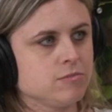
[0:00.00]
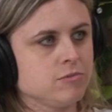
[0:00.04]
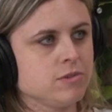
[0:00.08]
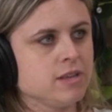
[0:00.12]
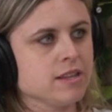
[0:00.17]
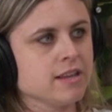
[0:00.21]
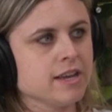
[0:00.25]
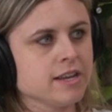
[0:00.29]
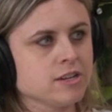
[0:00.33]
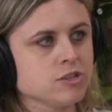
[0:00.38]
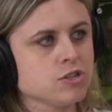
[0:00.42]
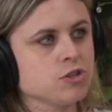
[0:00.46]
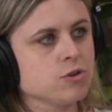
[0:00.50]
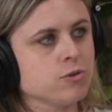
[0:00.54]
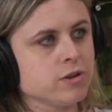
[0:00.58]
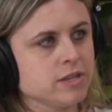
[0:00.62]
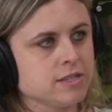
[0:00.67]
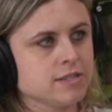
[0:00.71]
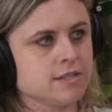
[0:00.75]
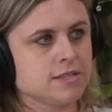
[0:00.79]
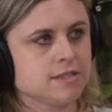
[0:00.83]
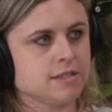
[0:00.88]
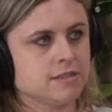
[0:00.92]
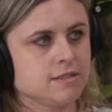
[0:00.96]
We like
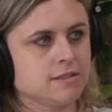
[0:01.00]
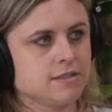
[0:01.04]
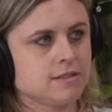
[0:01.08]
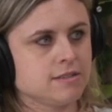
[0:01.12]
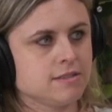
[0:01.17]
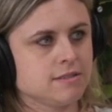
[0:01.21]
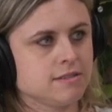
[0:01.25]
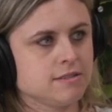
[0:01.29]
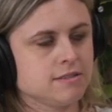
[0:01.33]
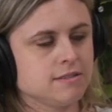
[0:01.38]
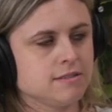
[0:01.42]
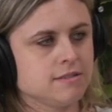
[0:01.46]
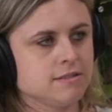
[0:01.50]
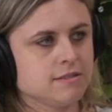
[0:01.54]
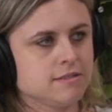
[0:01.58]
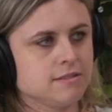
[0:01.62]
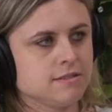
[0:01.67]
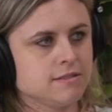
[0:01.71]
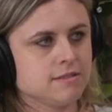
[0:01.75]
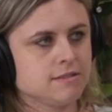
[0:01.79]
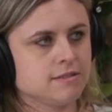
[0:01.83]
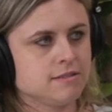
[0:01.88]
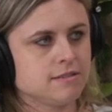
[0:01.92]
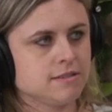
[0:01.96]
choices.
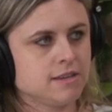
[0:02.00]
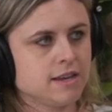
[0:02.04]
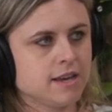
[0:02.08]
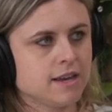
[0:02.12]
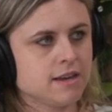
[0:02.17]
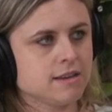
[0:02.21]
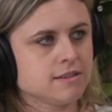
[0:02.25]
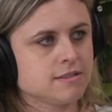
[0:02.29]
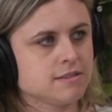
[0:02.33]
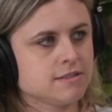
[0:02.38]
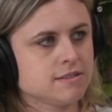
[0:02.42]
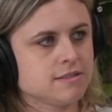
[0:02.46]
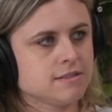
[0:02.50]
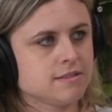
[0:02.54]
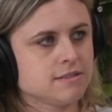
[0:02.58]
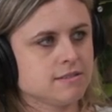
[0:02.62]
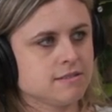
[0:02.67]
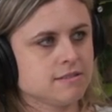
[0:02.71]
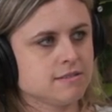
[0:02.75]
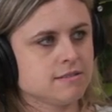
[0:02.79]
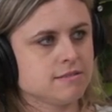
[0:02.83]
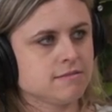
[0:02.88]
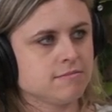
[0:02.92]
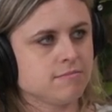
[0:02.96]
Yes.
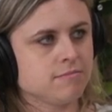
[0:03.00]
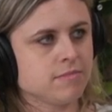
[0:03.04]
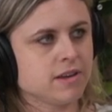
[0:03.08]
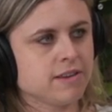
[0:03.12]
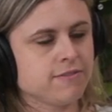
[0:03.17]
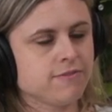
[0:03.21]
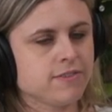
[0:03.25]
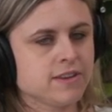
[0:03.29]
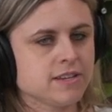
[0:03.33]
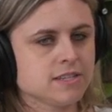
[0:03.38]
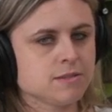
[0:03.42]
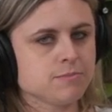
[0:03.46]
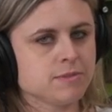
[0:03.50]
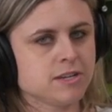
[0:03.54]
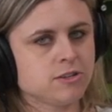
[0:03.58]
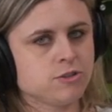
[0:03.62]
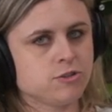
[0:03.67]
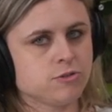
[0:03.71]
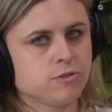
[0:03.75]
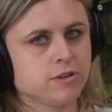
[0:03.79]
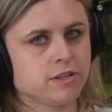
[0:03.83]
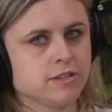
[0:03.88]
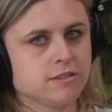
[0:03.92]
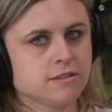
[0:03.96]
My face, my
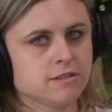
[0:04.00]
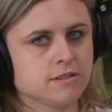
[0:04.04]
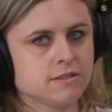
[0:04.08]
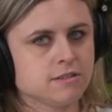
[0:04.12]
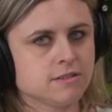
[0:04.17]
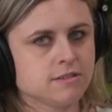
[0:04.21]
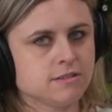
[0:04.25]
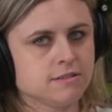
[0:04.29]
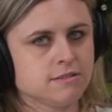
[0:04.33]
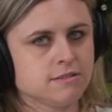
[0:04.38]
choice.